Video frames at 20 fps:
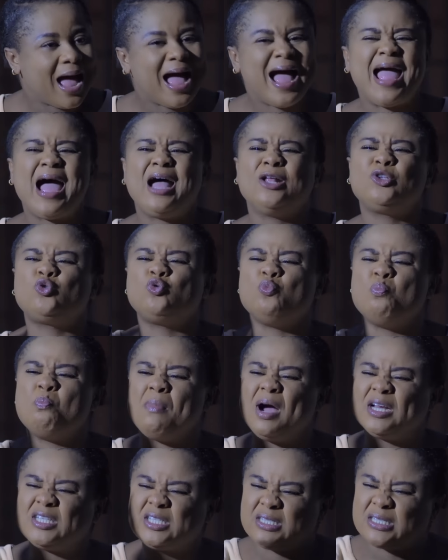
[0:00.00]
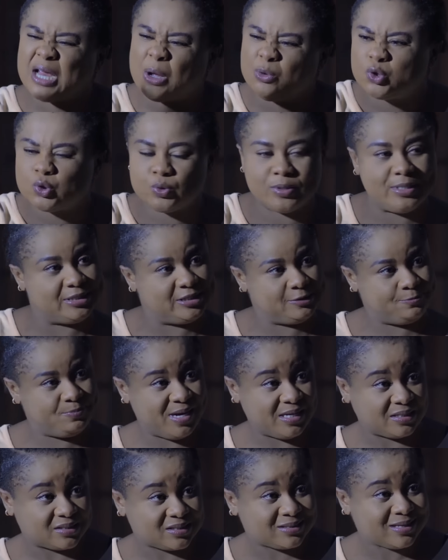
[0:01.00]
I had to march down to his
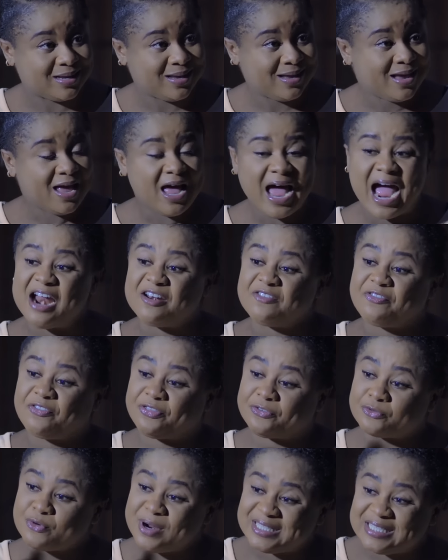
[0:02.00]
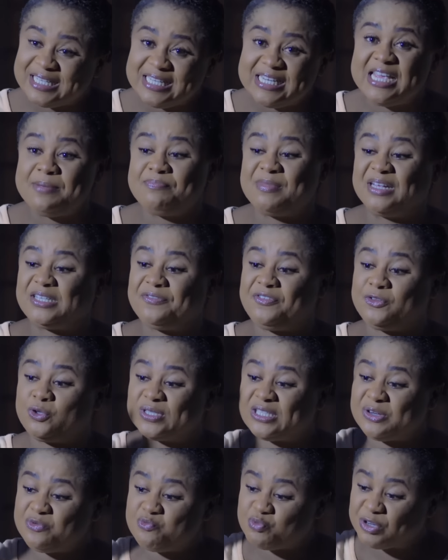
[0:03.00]
place and threaten him that if he
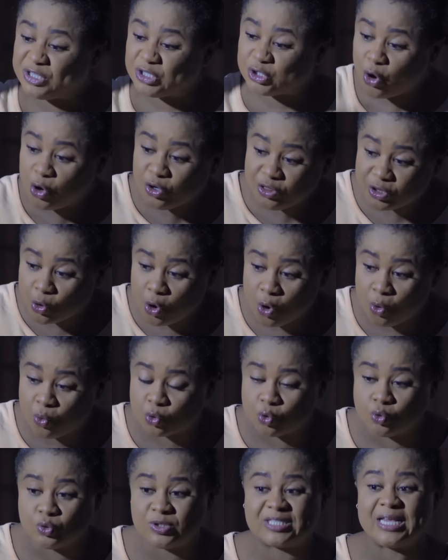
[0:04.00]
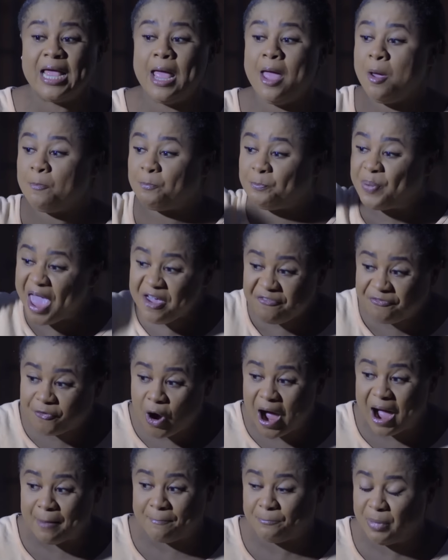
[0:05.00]
doesn't return the whole goods, pay
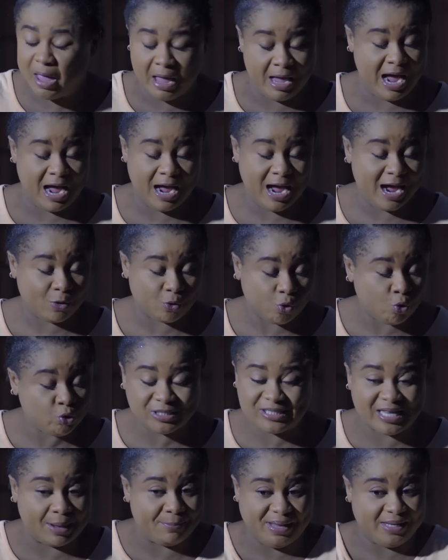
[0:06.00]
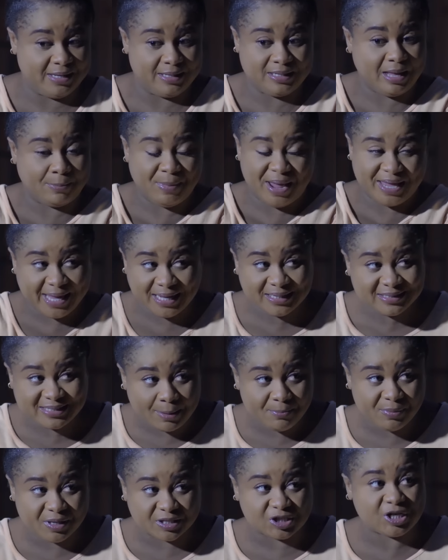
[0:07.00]
for her goods that might get
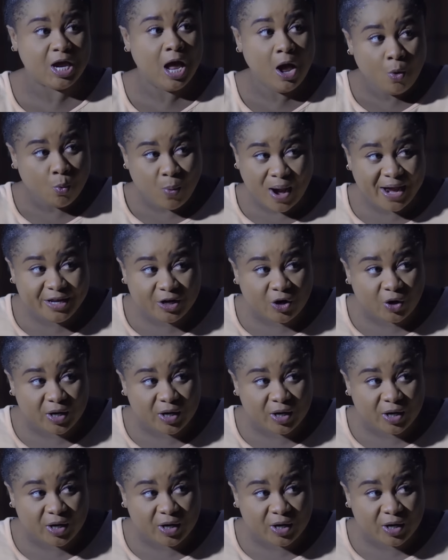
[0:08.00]
damaged while he